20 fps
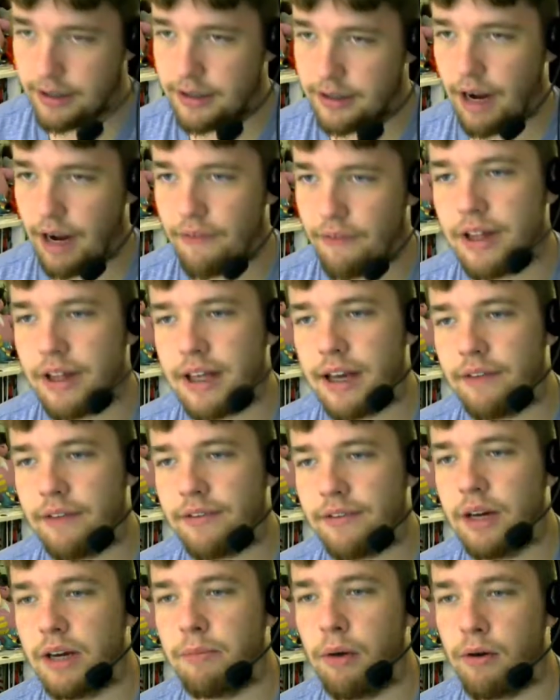I feel like
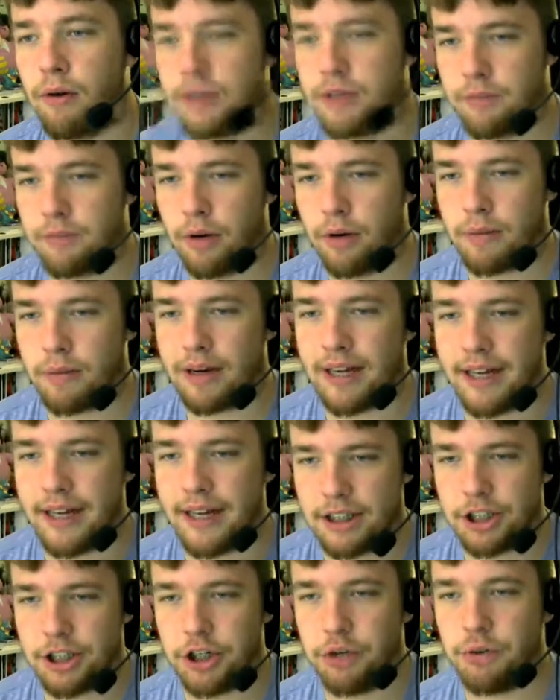if the opposing Pokemon
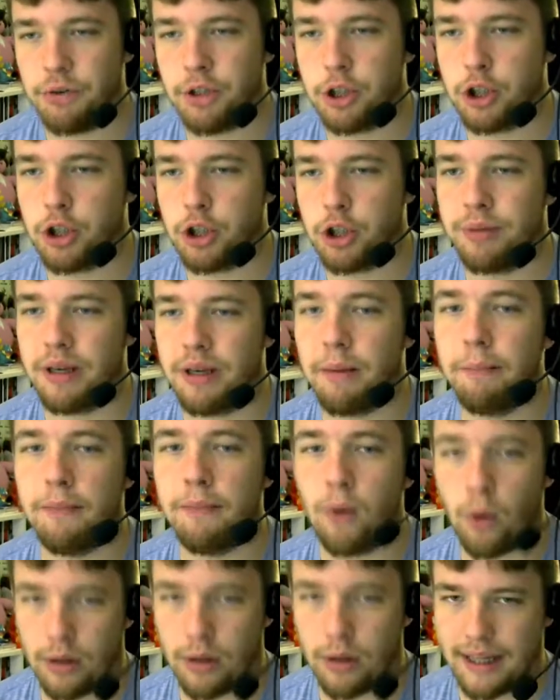hits you, you should be
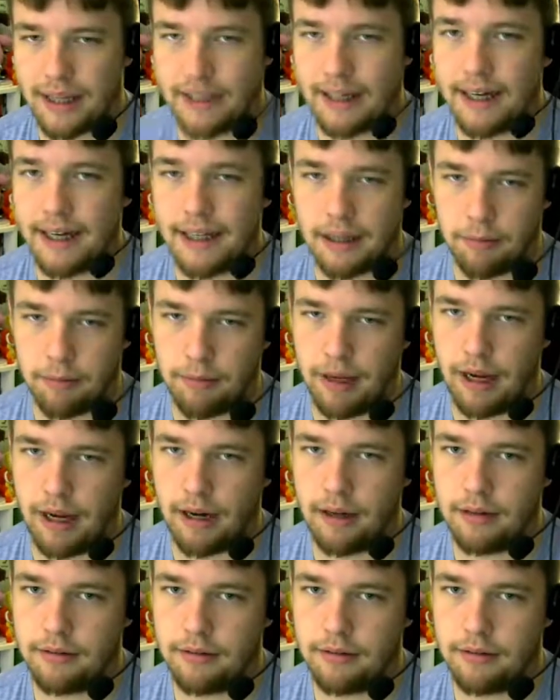more likely to hit them back.